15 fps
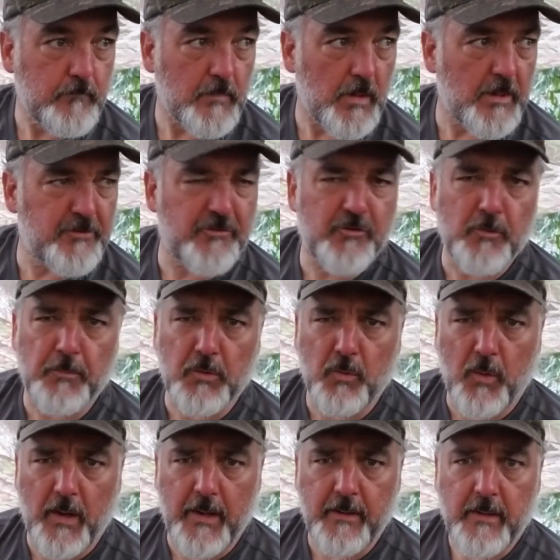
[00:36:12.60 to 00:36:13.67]
It's super
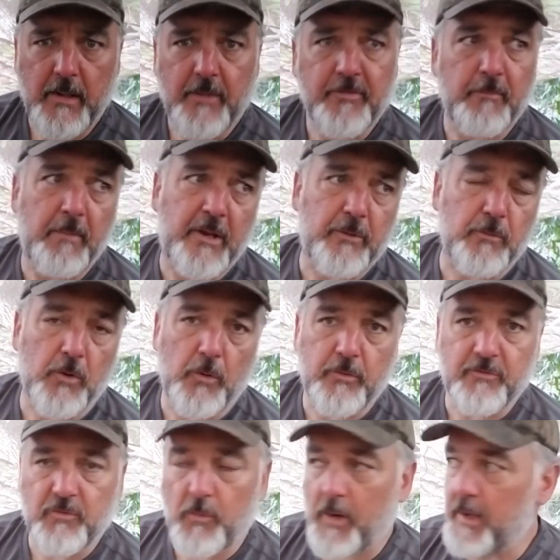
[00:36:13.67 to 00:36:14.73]
quiet. The main road is
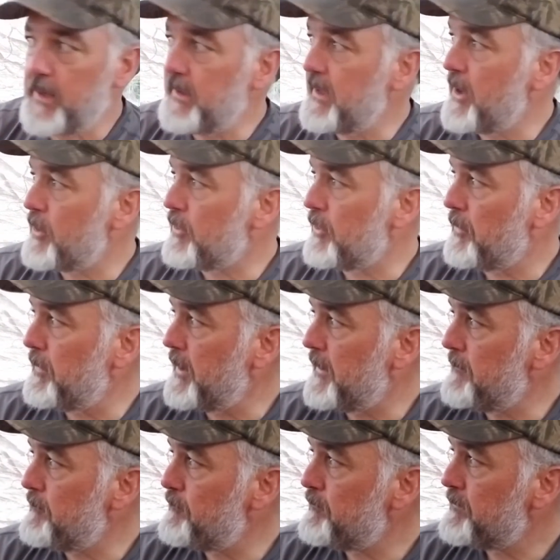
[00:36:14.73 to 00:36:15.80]
quieting down a little bit.
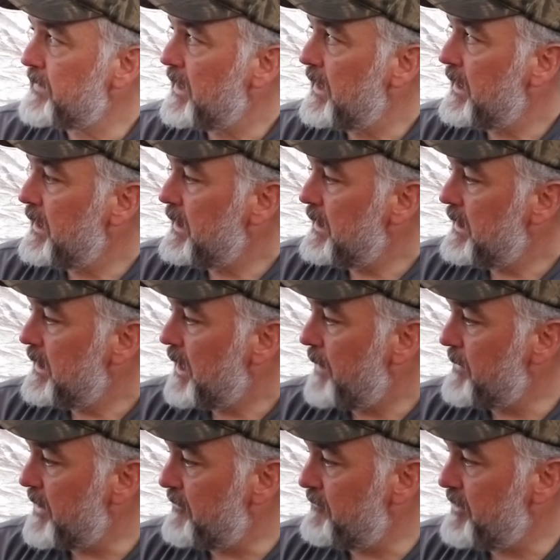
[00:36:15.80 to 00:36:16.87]
I'm
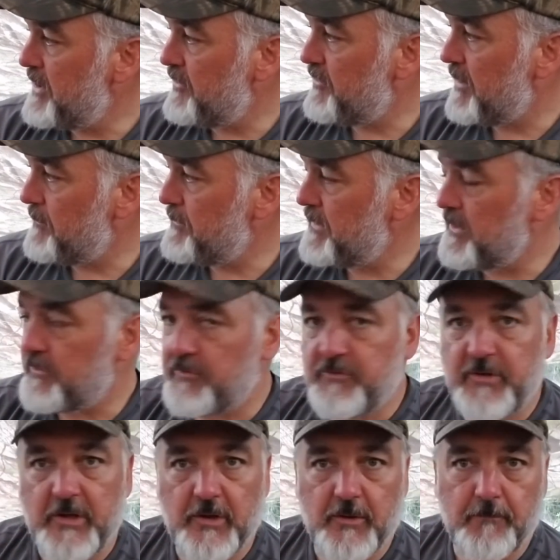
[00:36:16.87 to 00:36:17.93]
going to finish up this
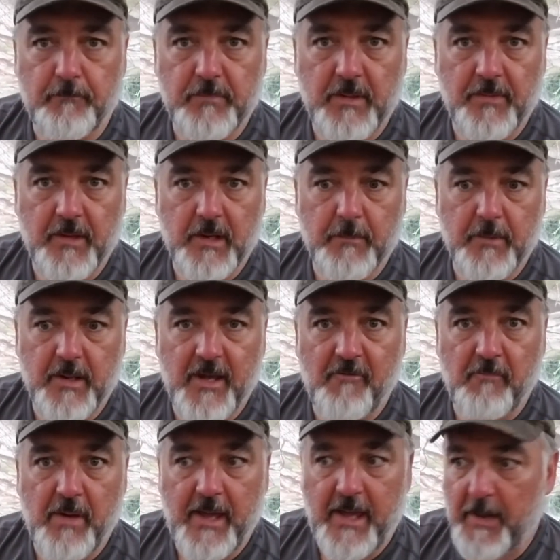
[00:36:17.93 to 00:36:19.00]
dinner, and then I'm going to have
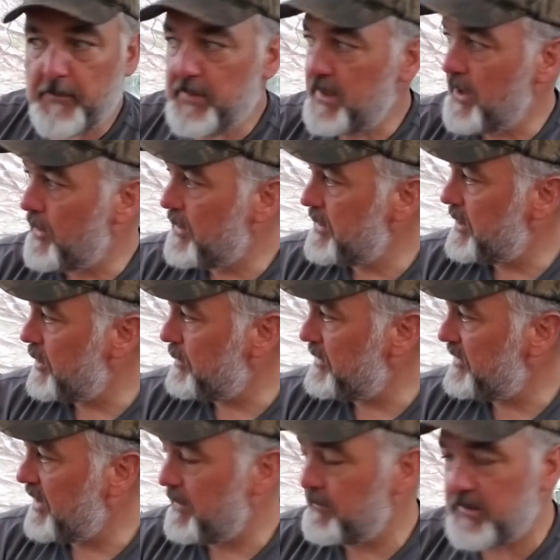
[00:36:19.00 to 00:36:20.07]
my happy hour, and it'll be
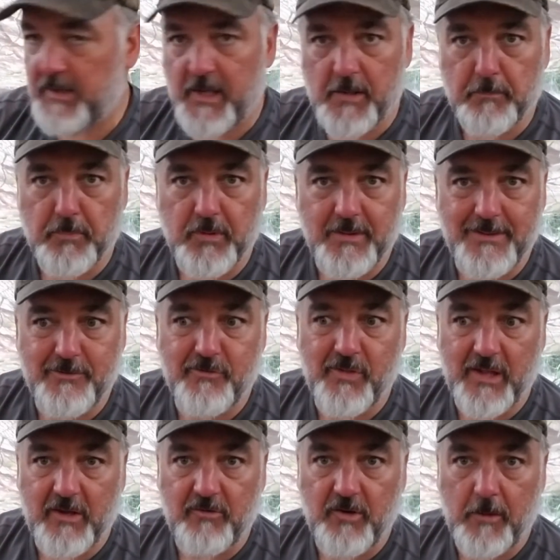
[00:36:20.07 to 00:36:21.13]
time to kind of police
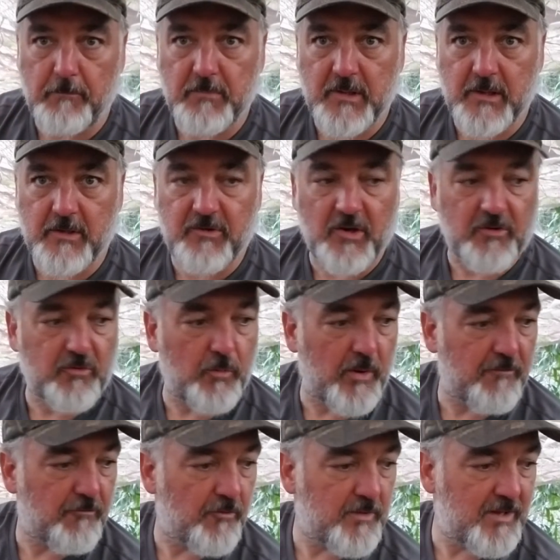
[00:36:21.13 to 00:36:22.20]
things up and get it tucked away
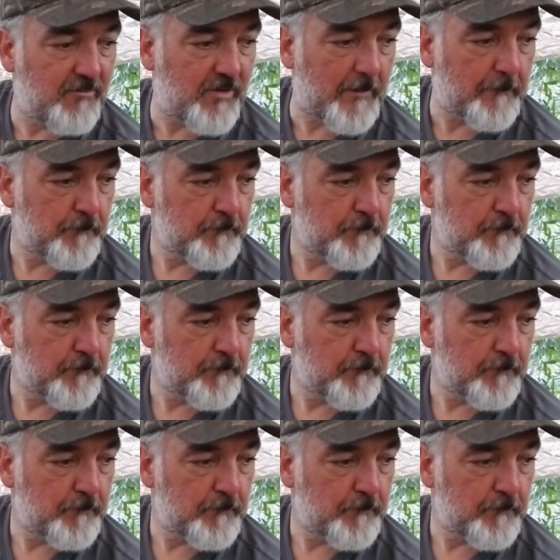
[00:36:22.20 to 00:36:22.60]
for the evening.